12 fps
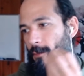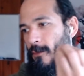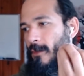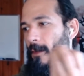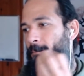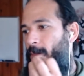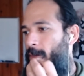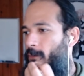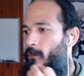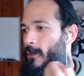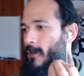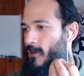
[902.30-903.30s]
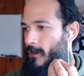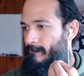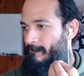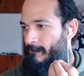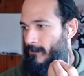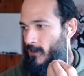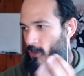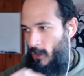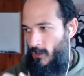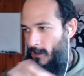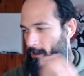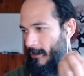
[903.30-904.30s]
some distortion,
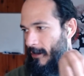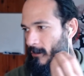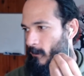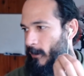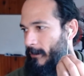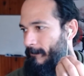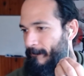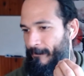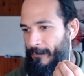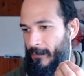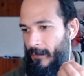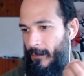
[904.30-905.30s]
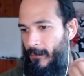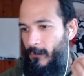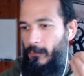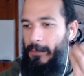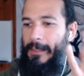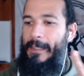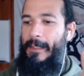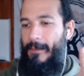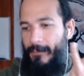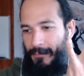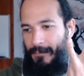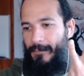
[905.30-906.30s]
such as this one, to
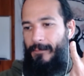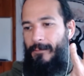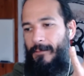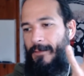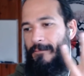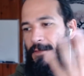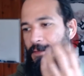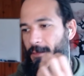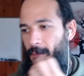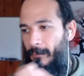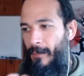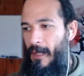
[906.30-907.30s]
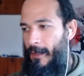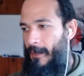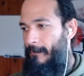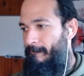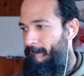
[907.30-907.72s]
leave the physical body.